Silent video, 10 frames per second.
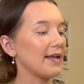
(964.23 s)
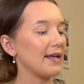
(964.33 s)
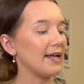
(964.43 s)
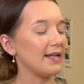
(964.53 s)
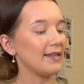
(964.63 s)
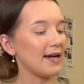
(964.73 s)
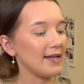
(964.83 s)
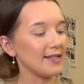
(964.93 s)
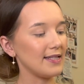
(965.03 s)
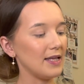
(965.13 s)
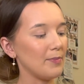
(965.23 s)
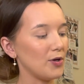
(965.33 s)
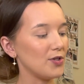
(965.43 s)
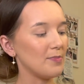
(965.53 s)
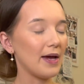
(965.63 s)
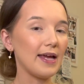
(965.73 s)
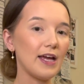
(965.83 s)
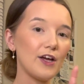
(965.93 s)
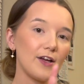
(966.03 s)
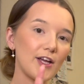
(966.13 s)
And that is the Beauty Bay
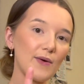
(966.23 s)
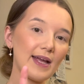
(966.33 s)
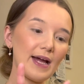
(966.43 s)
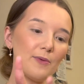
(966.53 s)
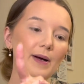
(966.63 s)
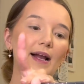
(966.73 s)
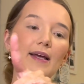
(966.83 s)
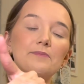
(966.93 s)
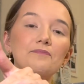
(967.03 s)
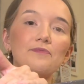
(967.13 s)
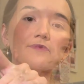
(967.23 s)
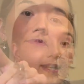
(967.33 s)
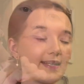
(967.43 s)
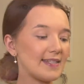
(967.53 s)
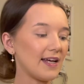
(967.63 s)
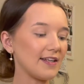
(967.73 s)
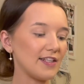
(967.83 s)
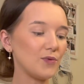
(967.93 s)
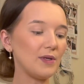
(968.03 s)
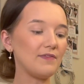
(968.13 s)
Going Out palette. We're going to get
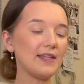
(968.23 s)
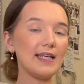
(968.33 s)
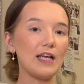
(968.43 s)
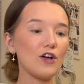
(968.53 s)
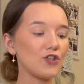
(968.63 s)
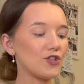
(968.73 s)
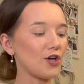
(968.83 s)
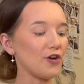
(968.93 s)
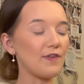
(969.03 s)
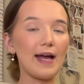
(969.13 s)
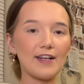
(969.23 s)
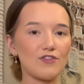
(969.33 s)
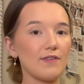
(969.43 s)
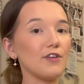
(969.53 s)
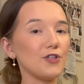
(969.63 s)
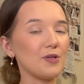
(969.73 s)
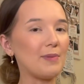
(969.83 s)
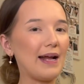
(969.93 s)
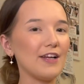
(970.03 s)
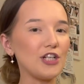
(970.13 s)
started with the Soph X Revolution
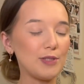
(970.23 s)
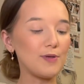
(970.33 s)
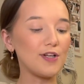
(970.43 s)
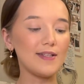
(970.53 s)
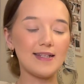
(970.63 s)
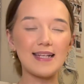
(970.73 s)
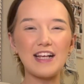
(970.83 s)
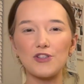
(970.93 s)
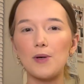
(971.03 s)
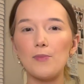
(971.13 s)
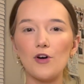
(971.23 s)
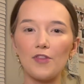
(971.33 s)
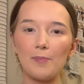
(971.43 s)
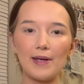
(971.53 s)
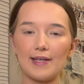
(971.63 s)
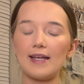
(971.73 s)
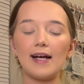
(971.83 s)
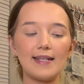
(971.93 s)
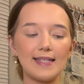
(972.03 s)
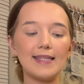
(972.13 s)
palette, just because this has got more of the pinky
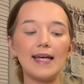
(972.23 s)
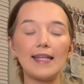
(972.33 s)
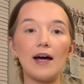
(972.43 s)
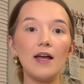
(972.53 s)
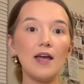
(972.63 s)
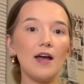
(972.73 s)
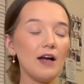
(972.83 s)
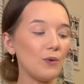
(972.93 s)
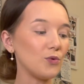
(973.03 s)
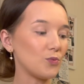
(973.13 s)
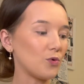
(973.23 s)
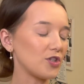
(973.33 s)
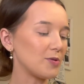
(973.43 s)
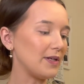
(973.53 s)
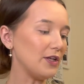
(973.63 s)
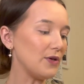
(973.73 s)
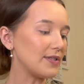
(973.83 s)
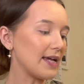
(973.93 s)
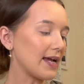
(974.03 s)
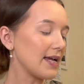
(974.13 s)
colours in there that I would want to be
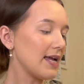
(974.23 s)
using.